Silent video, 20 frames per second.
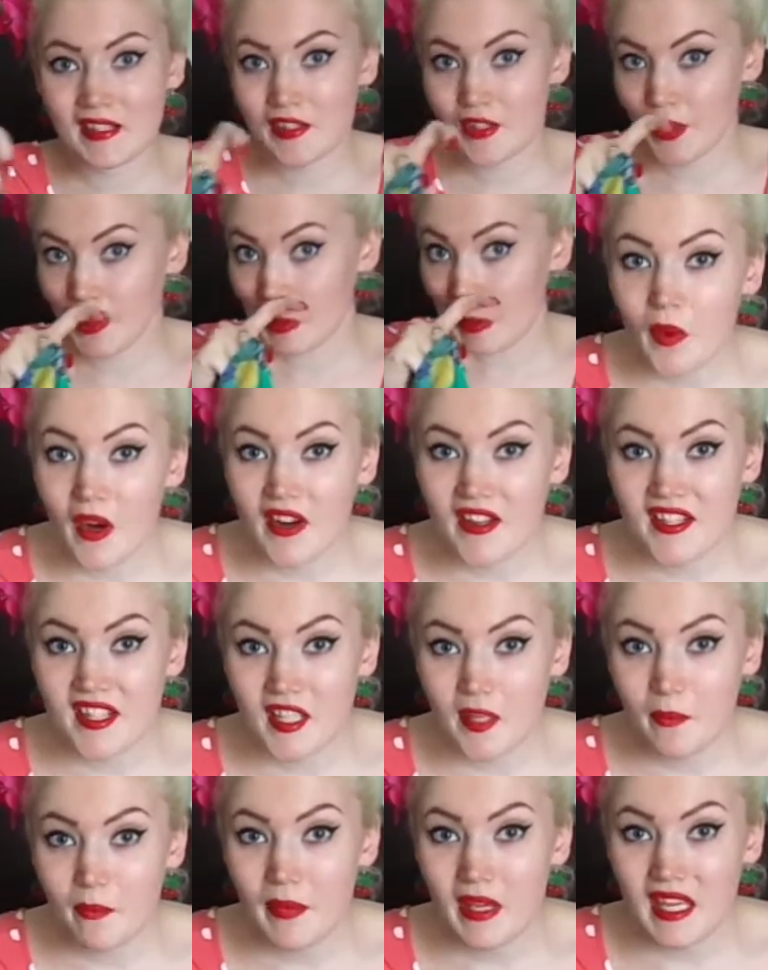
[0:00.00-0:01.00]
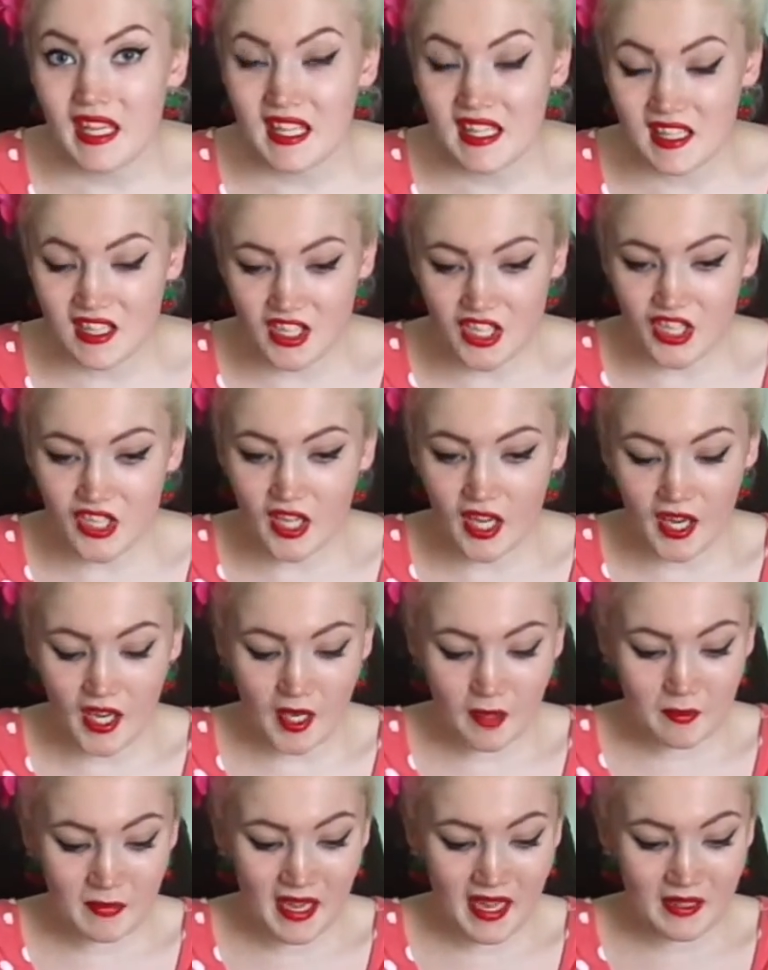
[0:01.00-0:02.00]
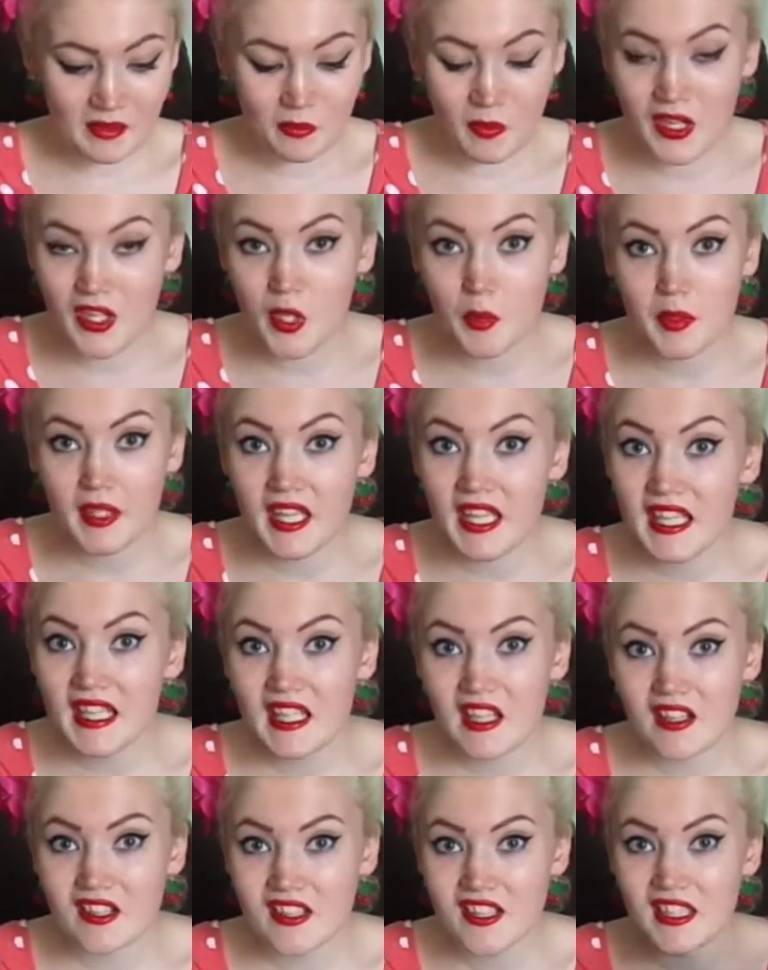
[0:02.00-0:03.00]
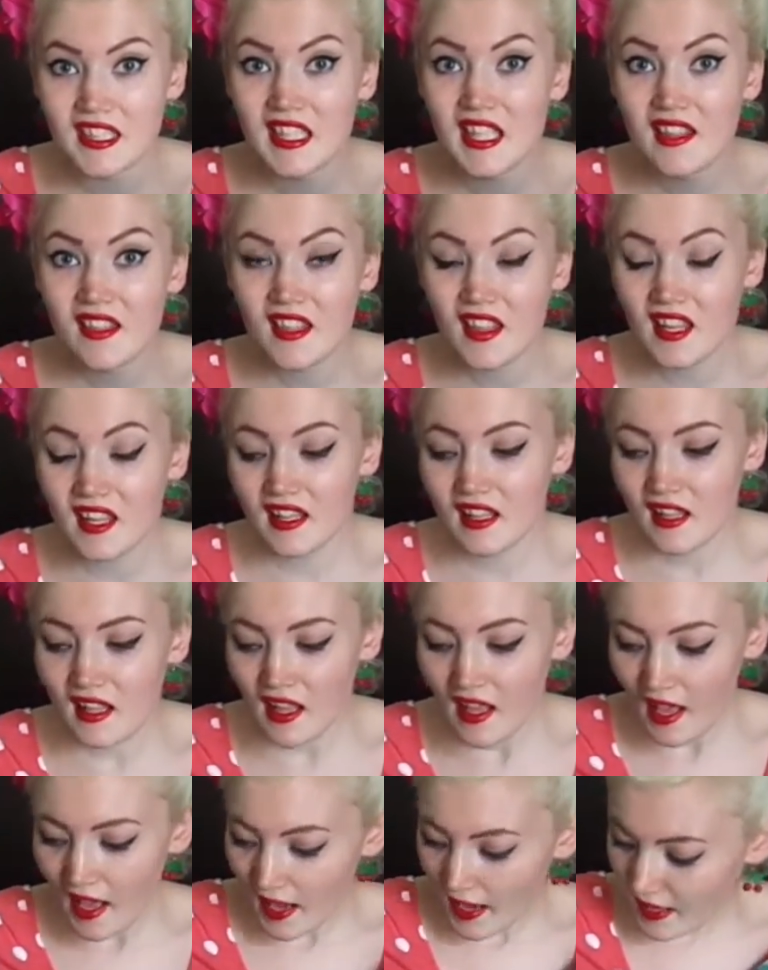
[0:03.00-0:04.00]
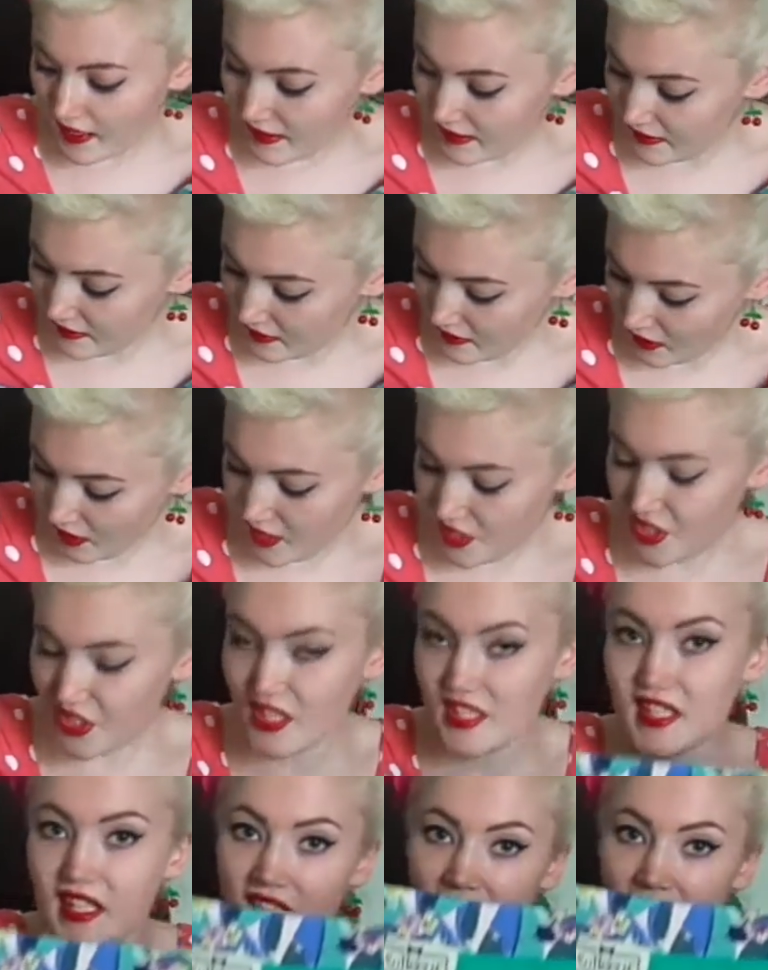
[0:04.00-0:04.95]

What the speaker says: So wear it to the beach, and wear your bikini underneath it. And as you can